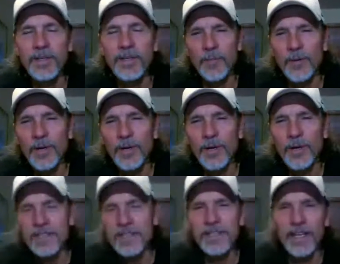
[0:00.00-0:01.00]
And I'm
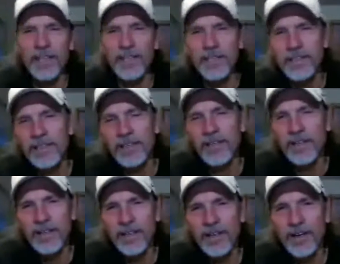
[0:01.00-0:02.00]
glad to say
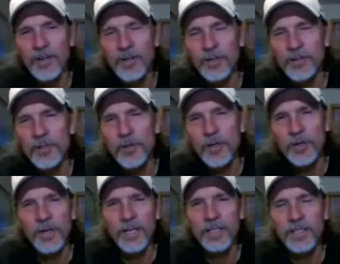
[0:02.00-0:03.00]
that our girls indoor
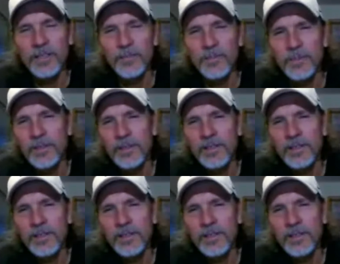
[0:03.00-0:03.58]
track team,